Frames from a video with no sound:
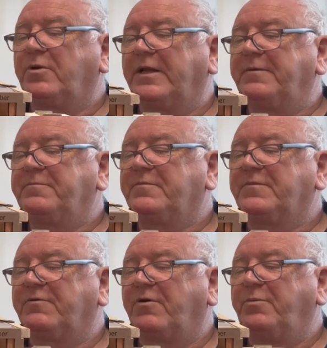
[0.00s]
it,
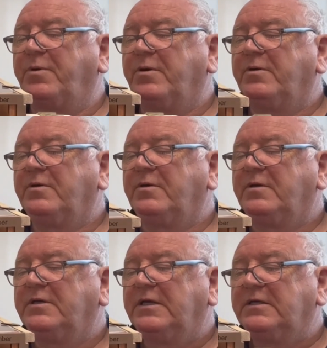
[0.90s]
the rope,
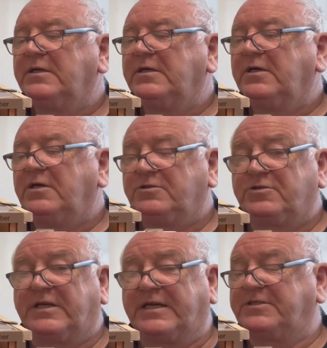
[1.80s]

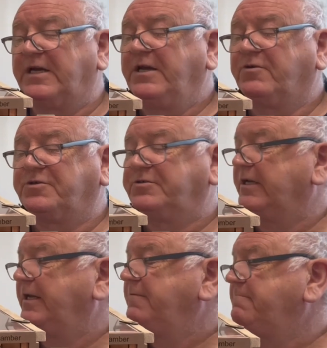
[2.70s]
just like a chain hook really.